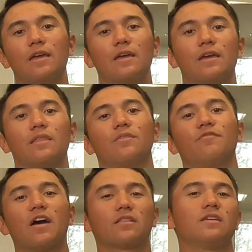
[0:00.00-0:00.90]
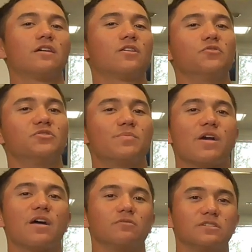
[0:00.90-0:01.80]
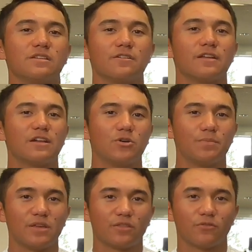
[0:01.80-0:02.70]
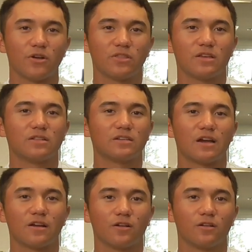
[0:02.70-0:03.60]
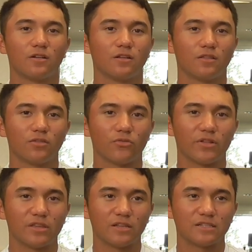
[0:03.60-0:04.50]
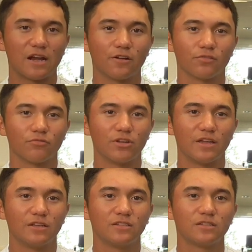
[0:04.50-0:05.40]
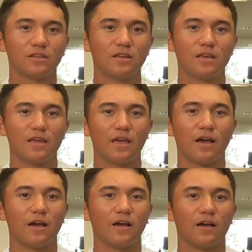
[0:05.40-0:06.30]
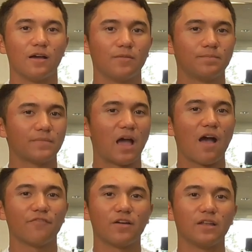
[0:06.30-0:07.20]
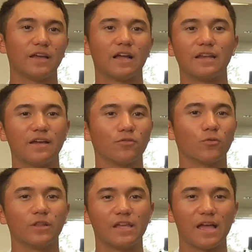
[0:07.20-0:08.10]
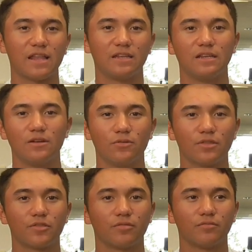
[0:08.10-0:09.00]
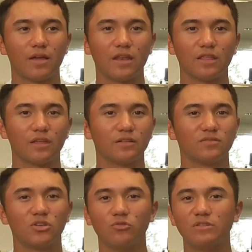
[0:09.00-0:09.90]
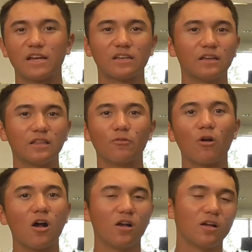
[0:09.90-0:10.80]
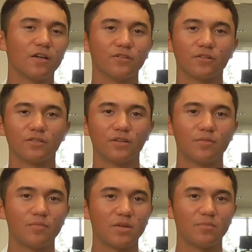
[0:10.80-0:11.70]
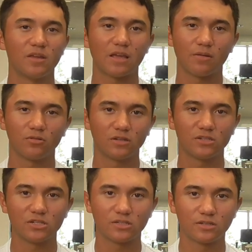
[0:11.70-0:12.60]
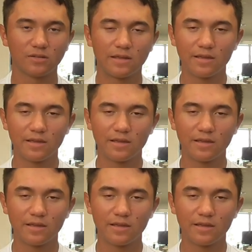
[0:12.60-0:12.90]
And the fact that Coach Brad was there to help me throughout the entire 3 days, I felt like I never really had to deal with anything too technically wrong, other than me being able to just,